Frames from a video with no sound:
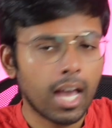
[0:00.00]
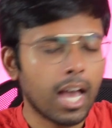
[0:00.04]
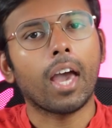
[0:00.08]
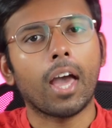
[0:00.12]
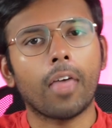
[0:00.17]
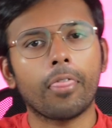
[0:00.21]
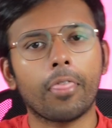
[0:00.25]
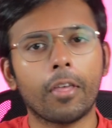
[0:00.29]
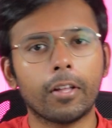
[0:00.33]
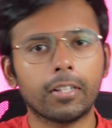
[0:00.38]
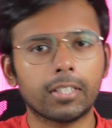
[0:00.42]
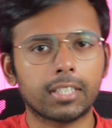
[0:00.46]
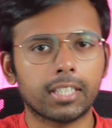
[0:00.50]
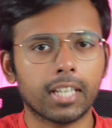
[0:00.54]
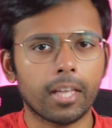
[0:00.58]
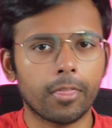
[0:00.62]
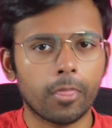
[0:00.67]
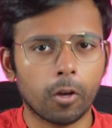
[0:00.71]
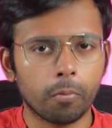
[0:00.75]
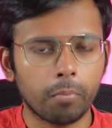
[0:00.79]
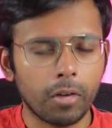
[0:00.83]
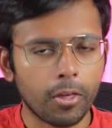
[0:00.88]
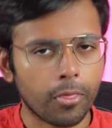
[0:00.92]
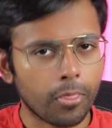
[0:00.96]
and then said
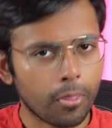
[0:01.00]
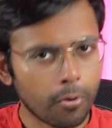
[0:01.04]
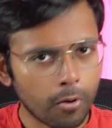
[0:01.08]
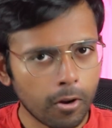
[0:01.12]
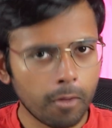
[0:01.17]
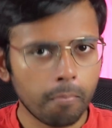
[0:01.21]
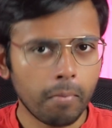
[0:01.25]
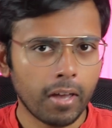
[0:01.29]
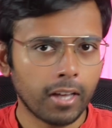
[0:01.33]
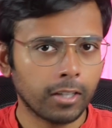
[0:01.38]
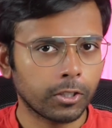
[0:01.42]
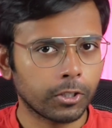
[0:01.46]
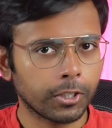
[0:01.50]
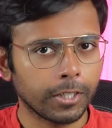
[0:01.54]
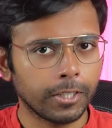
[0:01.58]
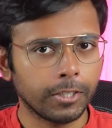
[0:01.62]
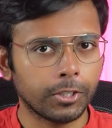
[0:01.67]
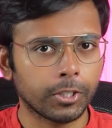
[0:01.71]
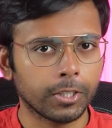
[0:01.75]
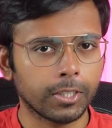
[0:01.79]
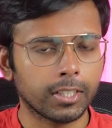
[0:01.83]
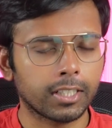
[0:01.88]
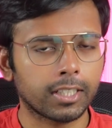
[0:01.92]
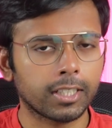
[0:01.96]
there'll be three main
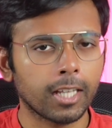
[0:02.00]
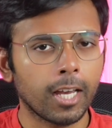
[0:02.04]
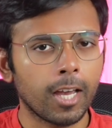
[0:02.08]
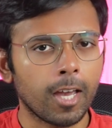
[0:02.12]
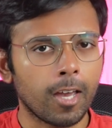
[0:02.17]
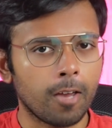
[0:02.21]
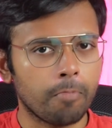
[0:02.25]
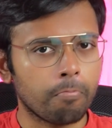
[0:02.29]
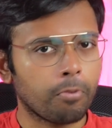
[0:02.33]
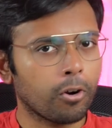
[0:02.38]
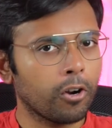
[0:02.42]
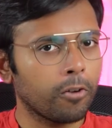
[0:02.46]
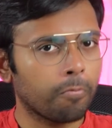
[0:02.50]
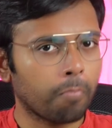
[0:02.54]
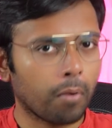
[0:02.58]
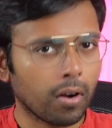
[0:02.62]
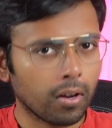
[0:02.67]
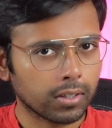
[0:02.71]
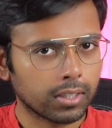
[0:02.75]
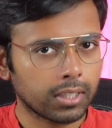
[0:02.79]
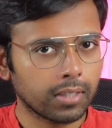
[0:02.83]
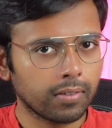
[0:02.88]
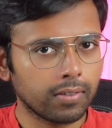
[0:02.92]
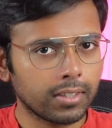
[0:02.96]
changes, improved
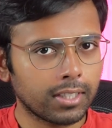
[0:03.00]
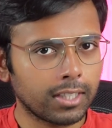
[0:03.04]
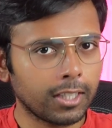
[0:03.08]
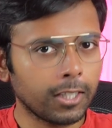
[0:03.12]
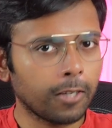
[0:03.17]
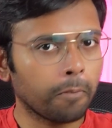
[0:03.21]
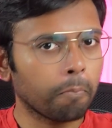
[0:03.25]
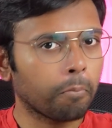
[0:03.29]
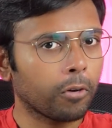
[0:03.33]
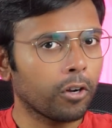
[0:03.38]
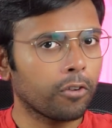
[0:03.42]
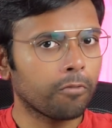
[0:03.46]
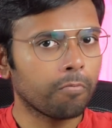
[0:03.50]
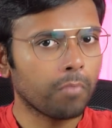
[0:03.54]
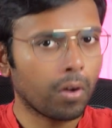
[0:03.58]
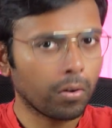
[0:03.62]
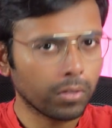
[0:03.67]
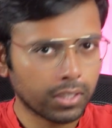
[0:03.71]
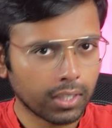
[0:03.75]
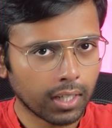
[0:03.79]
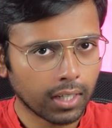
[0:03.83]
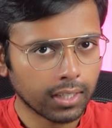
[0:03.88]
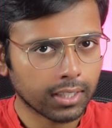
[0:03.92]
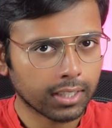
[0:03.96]
productivity, improved
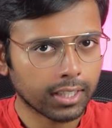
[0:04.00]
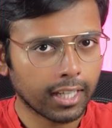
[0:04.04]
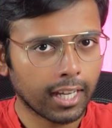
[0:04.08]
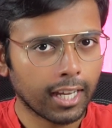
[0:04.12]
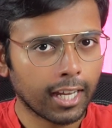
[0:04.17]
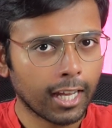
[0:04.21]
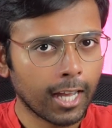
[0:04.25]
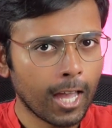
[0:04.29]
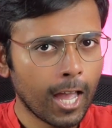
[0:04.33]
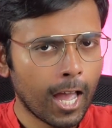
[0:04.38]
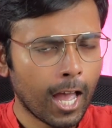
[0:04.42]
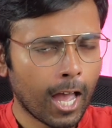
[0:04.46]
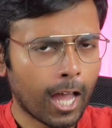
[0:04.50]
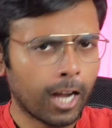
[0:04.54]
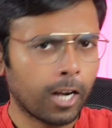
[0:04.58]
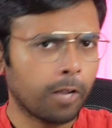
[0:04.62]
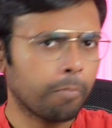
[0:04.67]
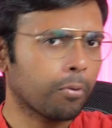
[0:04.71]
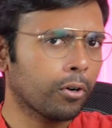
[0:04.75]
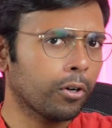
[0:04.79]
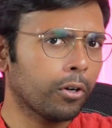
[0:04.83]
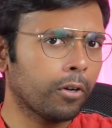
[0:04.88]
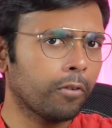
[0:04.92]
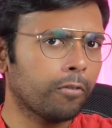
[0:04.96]
multitasking, and
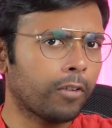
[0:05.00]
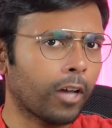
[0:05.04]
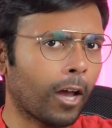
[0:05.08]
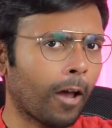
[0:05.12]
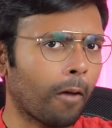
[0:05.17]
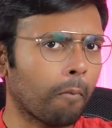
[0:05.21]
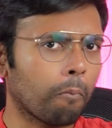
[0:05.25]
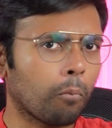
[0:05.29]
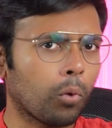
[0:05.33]
improved app